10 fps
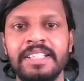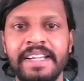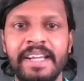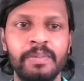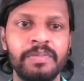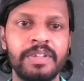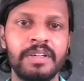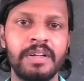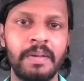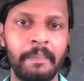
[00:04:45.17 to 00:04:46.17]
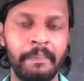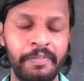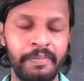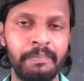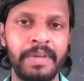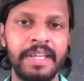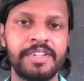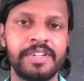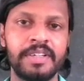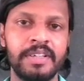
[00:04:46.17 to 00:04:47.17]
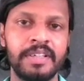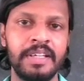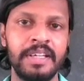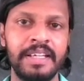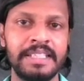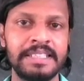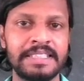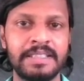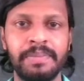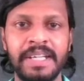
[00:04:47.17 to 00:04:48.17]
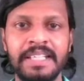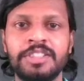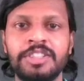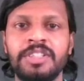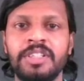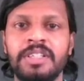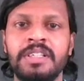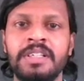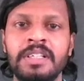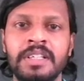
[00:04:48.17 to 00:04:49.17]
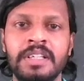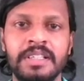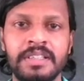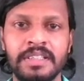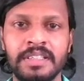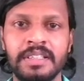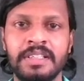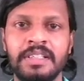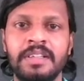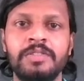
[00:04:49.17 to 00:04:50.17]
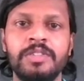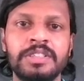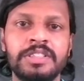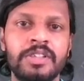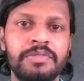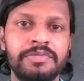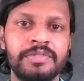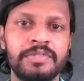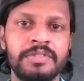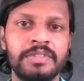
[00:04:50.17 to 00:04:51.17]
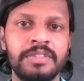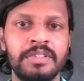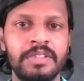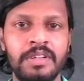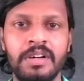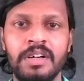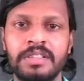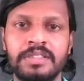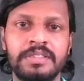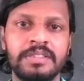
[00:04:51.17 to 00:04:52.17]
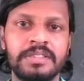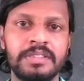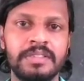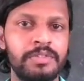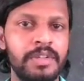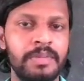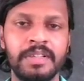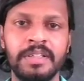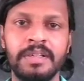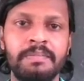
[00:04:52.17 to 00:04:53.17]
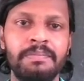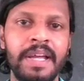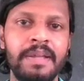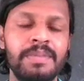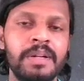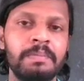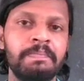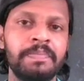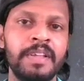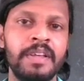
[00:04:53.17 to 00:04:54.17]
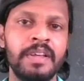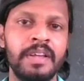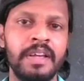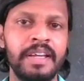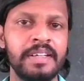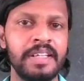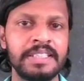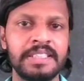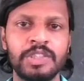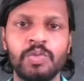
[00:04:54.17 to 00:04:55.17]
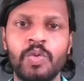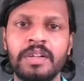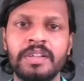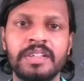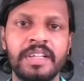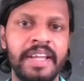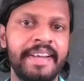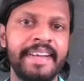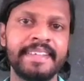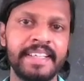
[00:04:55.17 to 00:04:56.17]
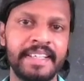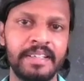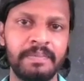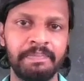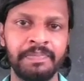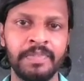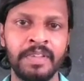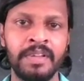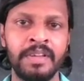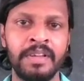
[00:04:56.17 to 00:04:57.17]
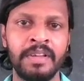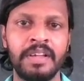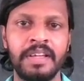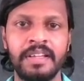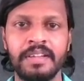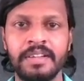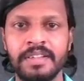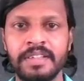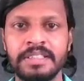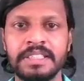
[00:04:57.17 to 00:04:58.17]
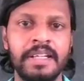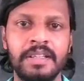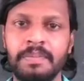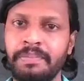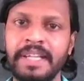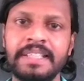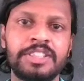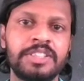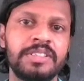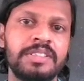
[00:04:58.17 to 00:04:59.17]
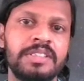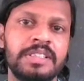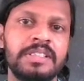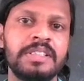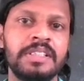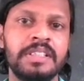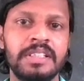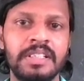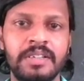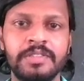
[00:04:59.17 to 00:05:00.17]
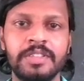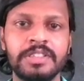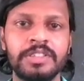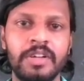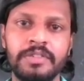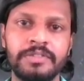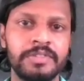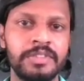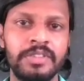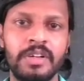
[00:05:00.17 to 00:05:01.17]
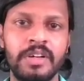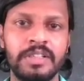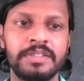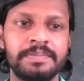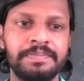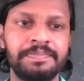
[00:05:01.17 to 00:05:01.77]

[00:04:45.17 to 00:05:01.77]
named Peter, he just preached the words of God from the Bible, and he just wander here and there and just preach the words of God.